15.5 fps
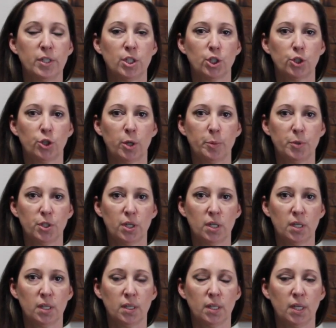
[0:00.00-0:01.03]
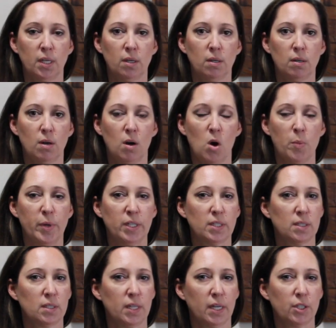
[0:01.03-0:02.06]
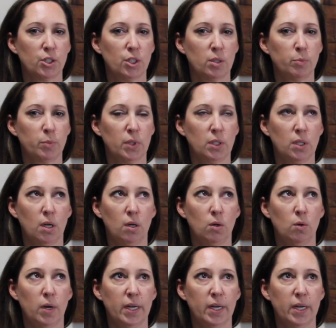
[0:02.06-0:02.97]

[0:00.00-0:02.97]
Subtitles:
description in the comments section below,